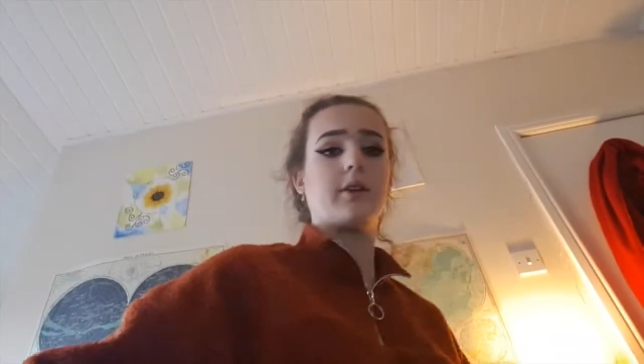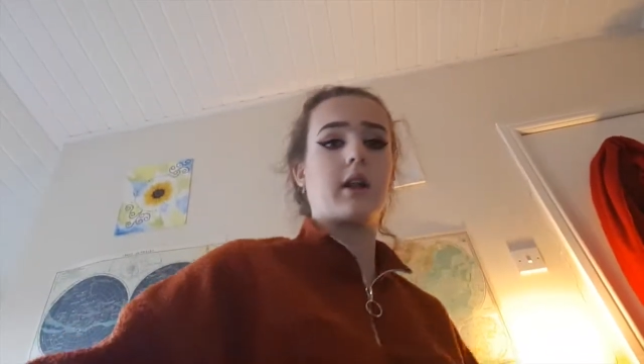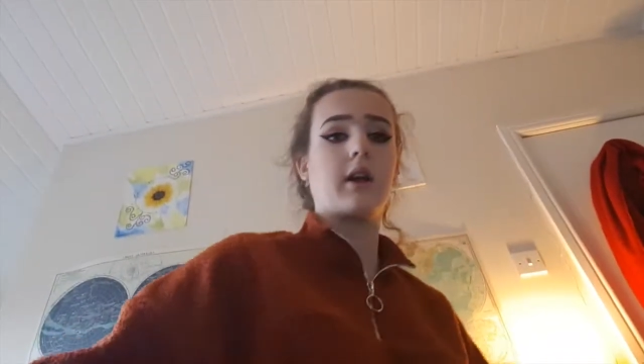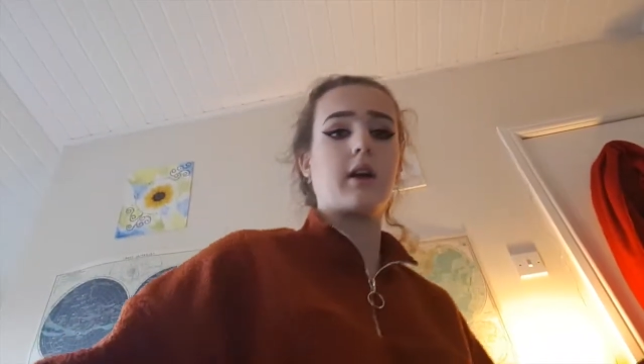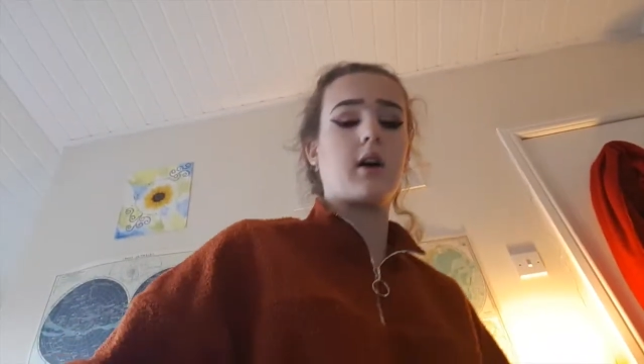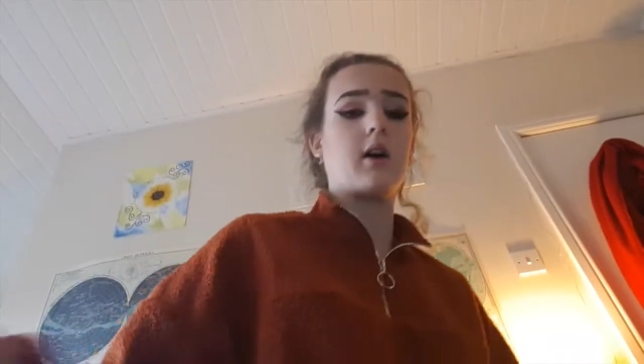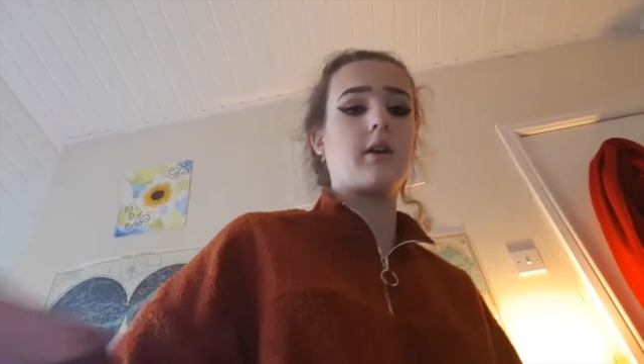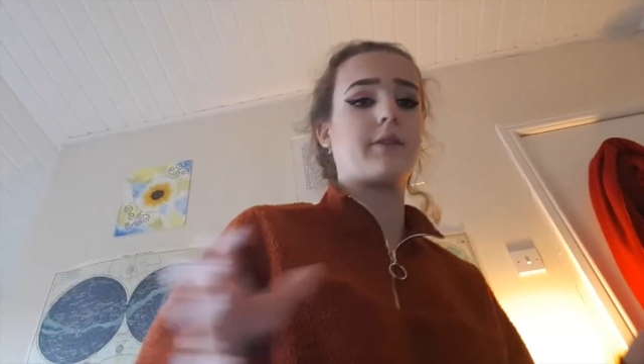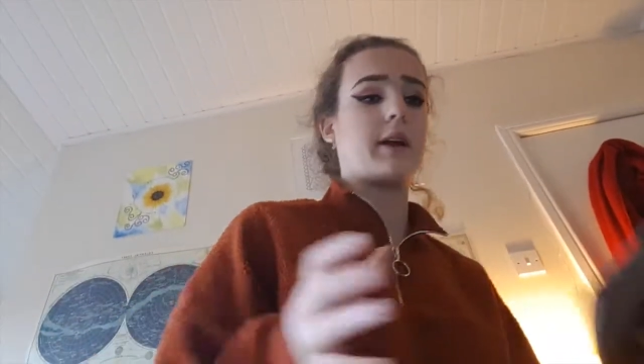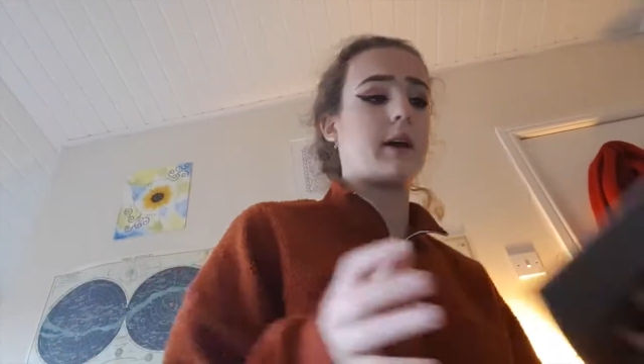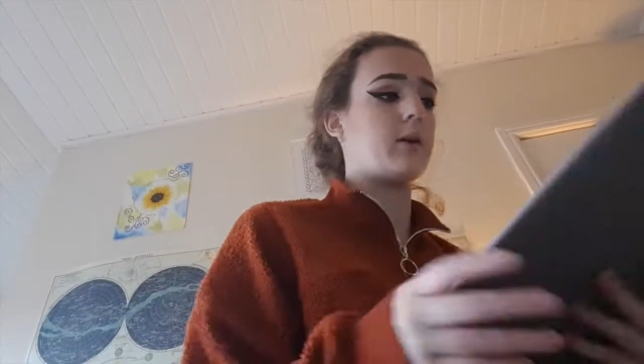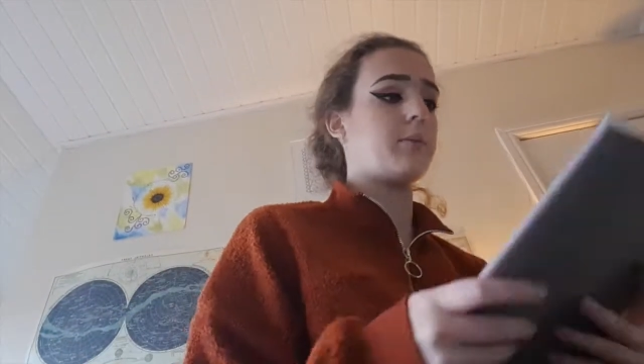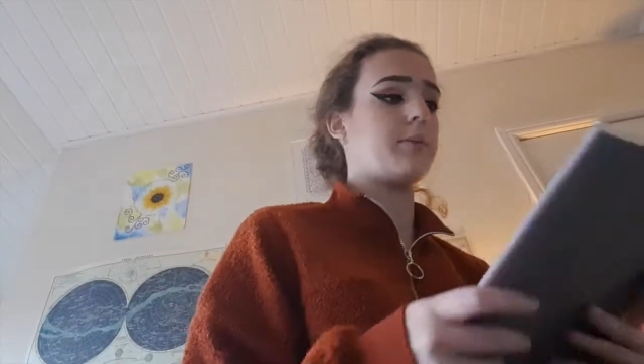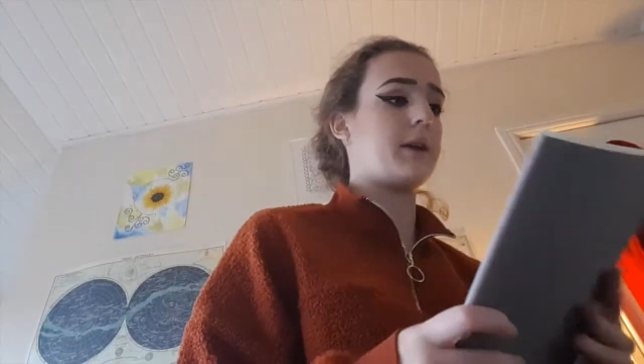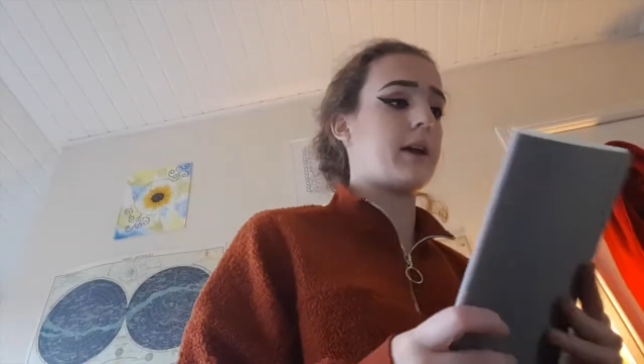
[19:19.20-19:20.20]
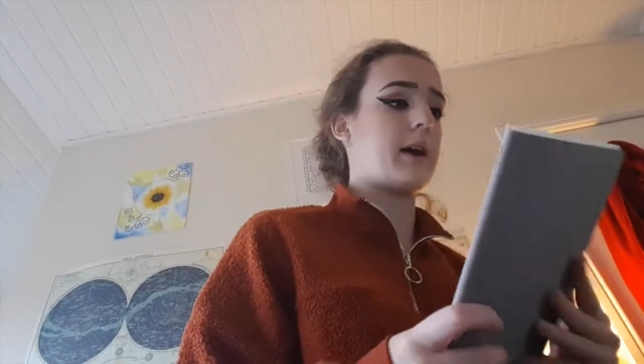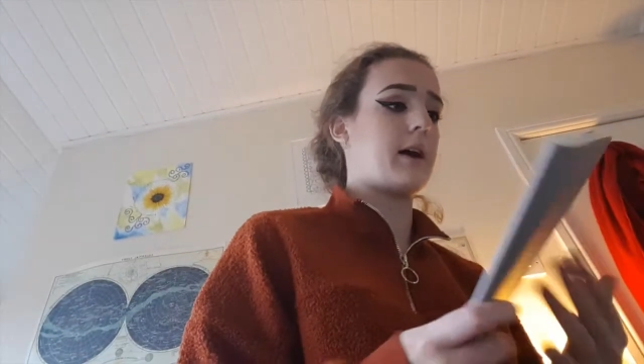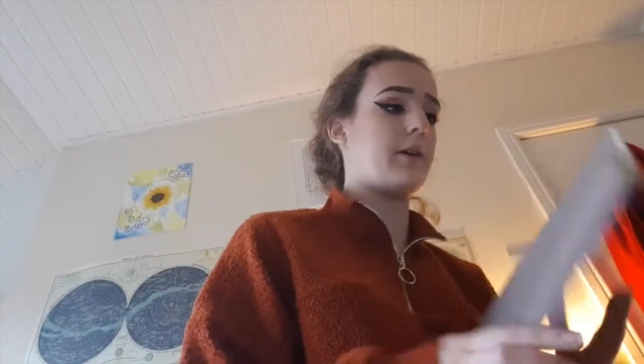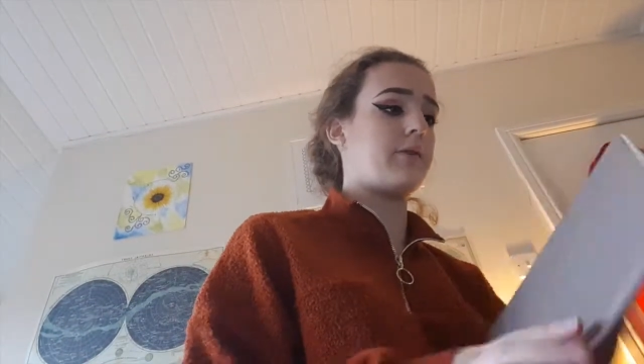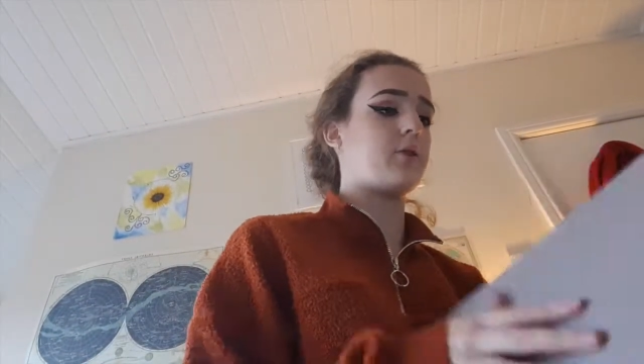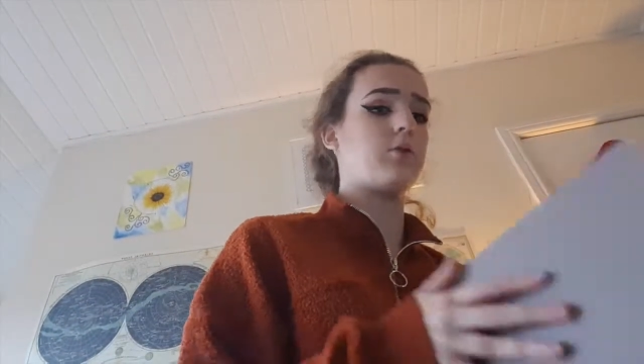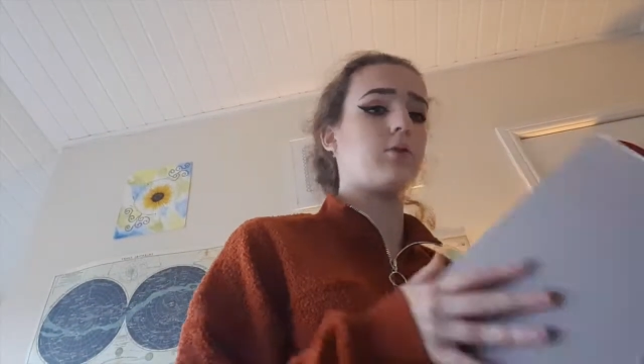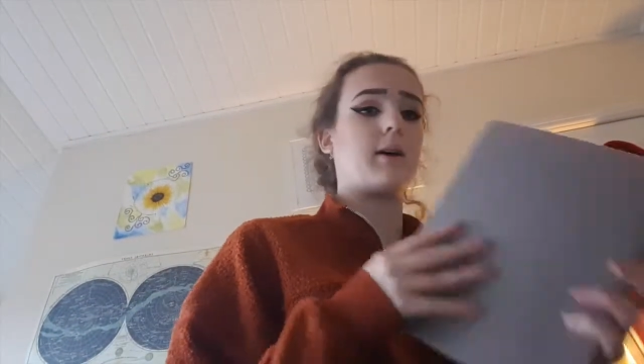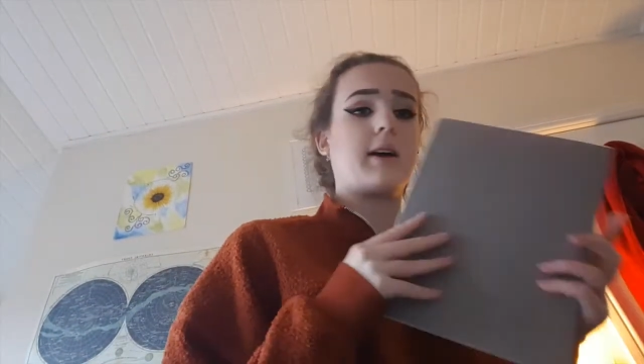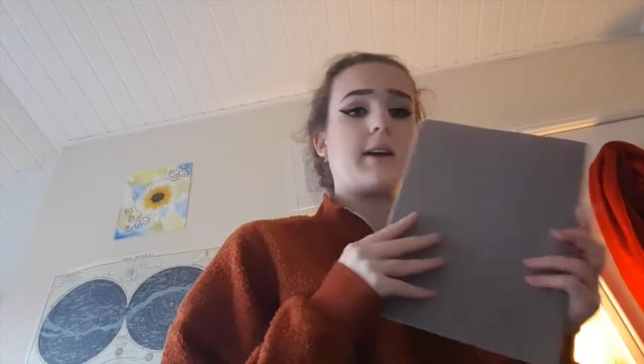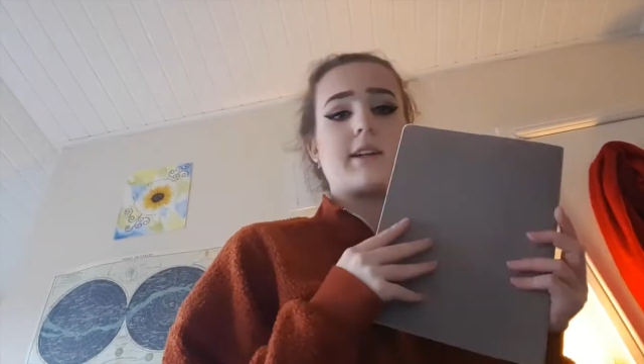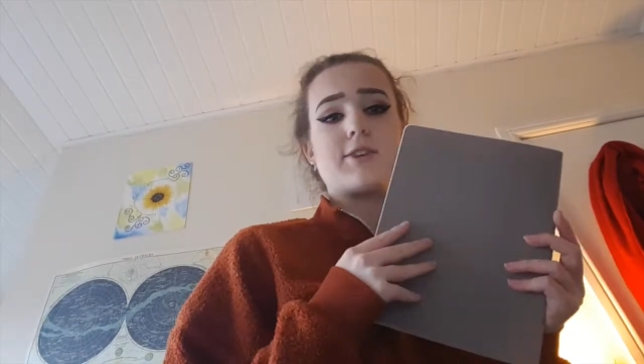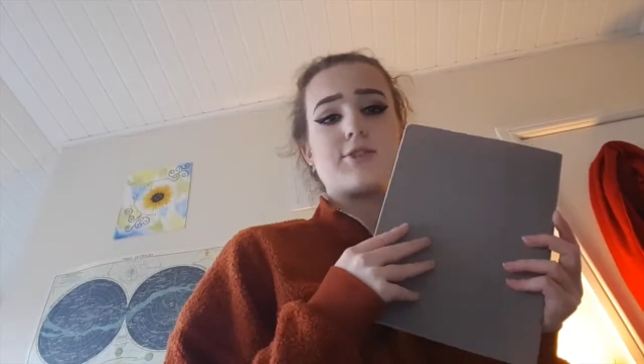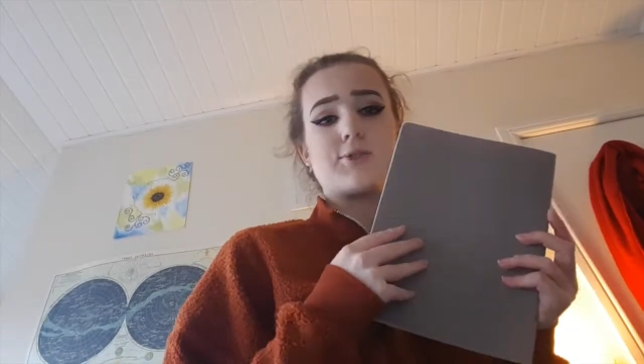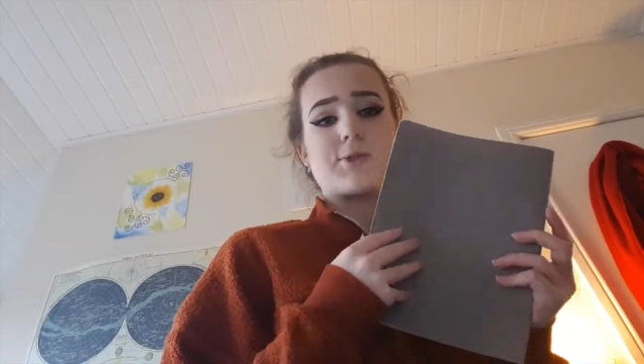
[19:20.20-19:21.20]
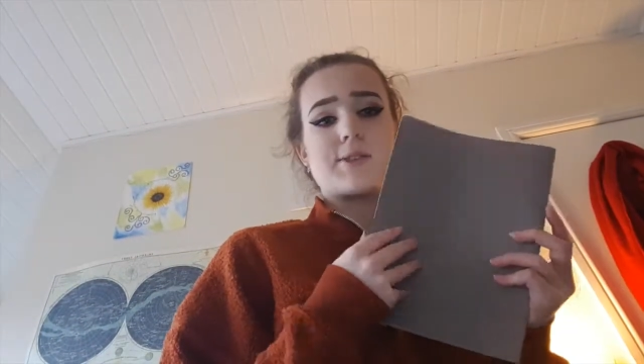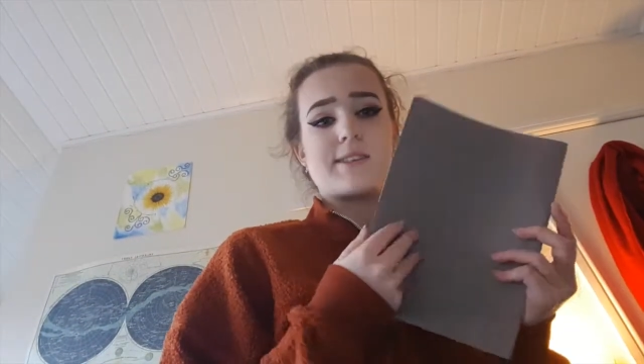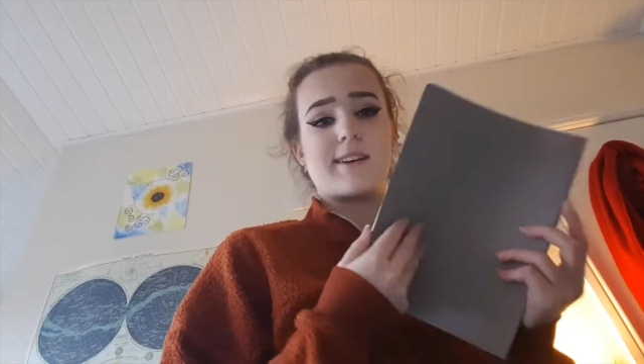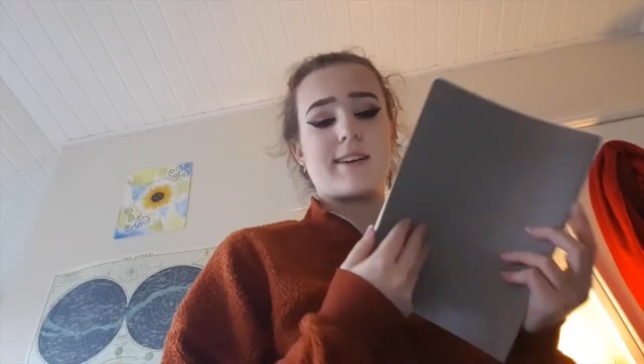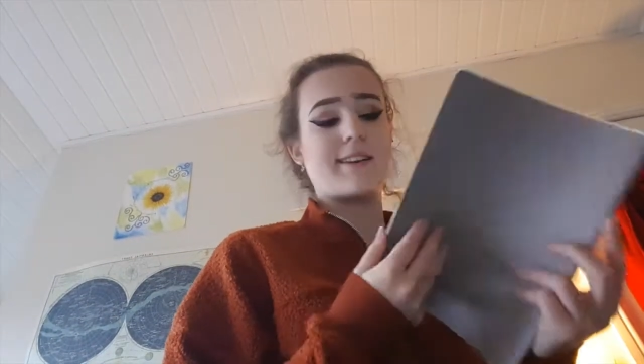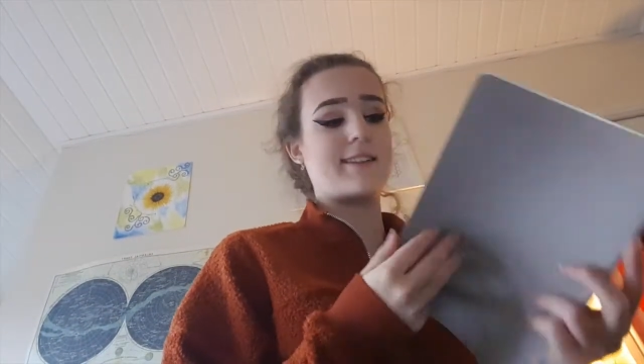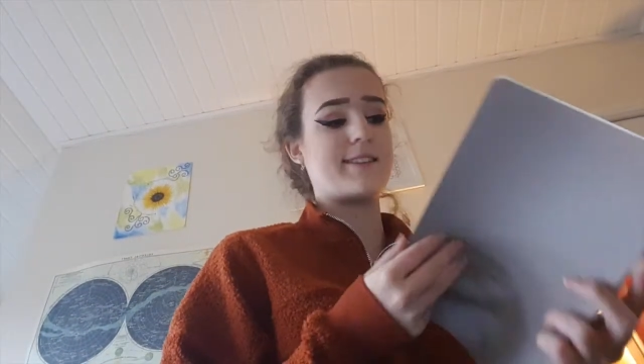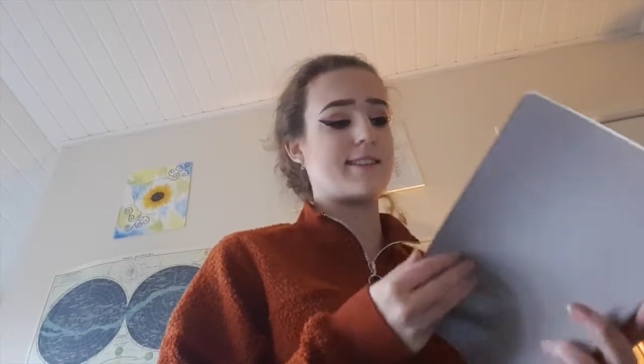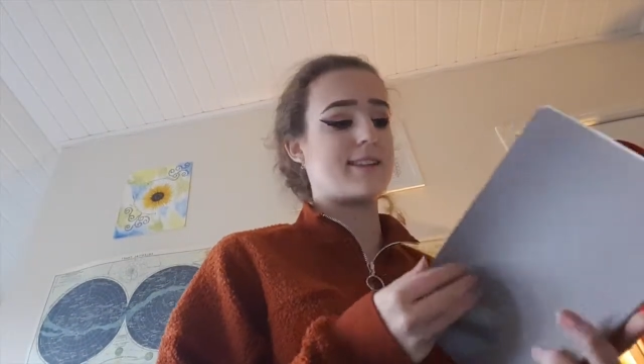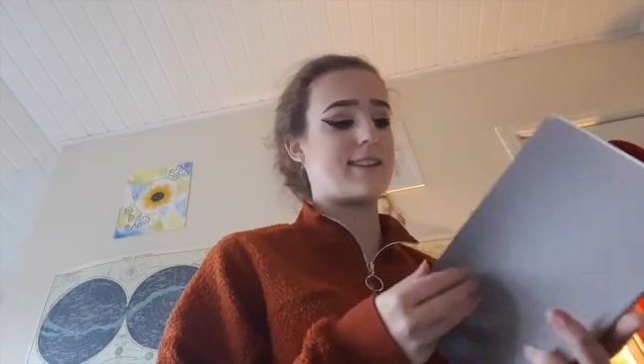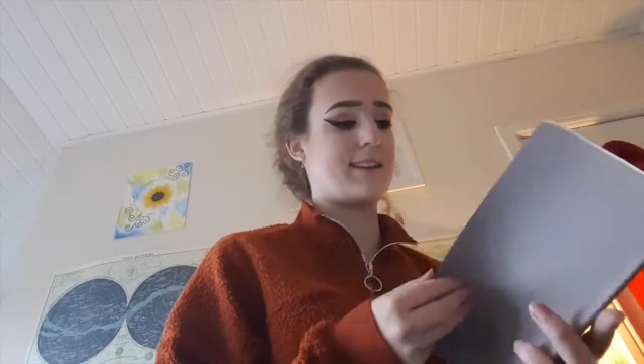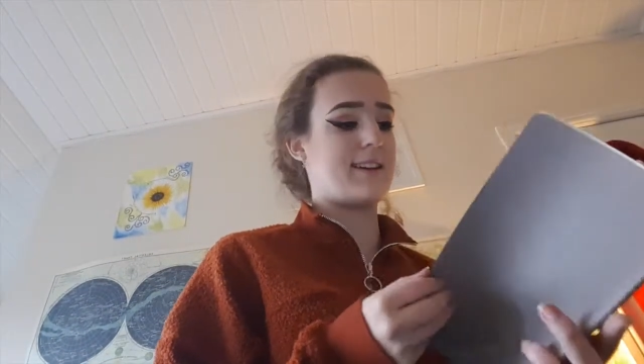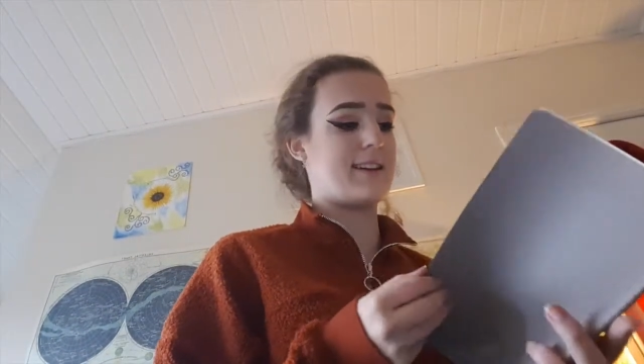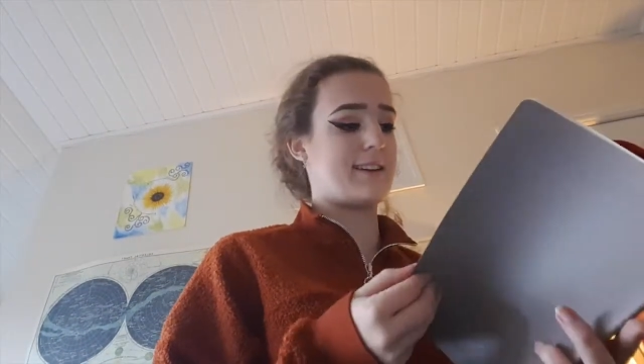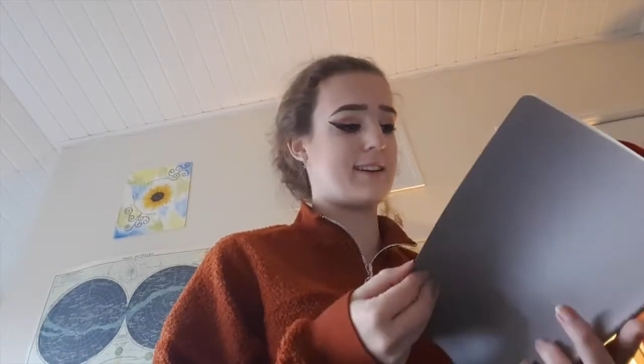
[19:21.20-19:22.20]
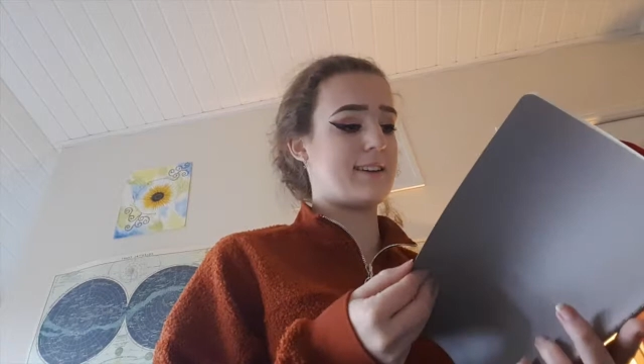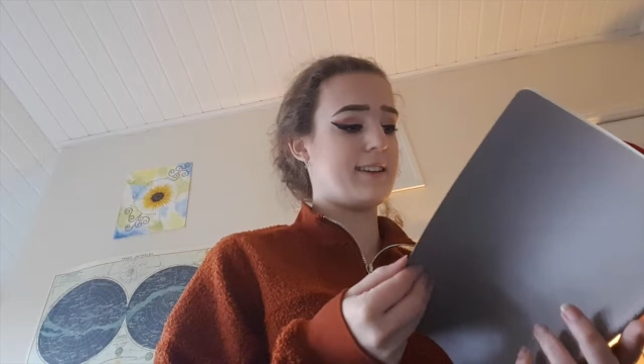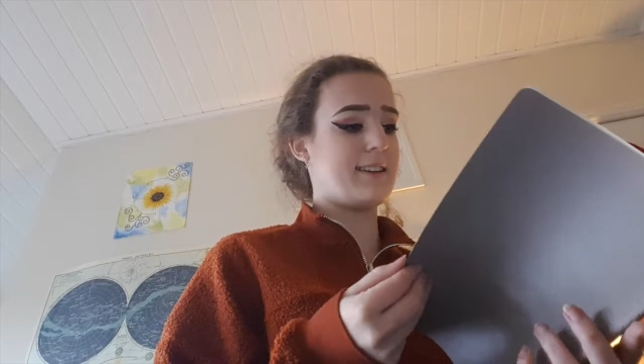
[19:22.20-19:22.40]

in like half an hour, but yeah, I've got all my initial designs in here.